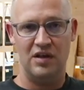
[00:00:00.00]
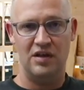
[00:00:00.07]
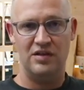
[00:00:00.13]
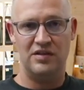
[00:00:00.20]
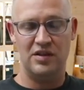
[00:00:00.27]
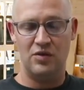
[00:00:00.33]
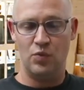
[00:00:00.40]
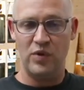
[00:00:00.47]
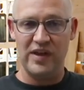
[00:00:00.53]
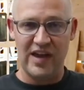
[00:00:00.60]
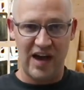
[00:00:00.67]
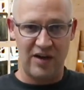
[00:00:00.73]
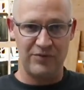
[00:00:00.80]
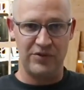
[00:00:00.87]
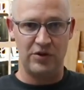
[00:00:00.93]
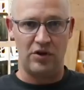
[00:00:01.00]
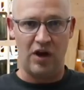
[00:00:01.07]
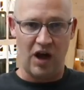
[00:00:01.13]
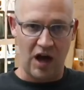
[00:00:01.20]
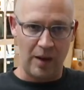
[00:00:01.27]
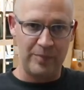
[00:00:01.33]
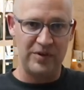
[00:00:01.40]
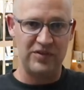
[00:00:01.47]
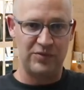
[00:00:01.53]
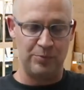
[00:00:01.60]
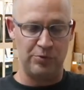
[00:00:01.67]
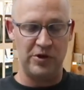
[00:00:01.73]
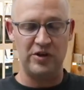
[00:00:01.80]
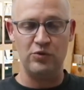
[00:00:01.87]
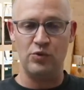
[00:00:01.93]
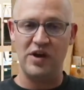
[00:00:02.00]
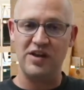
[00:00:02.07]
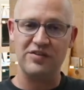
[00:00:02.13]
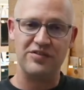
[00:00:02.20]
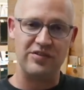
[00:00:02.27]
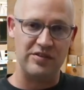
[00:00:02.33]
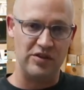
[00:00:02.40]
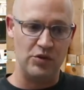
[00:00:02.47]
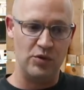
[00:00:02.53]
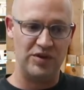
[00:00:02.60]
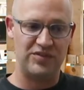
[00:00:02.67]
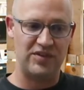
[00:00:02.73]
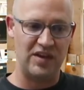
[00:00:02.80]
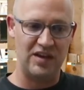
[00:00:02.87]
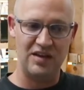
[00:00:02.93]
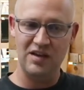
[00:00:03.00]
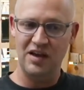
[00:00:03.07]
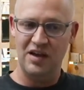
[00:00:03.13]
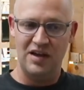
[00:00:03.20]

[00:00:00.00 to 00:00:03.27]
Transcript: we have that are hobbyists bred and raised in the USA,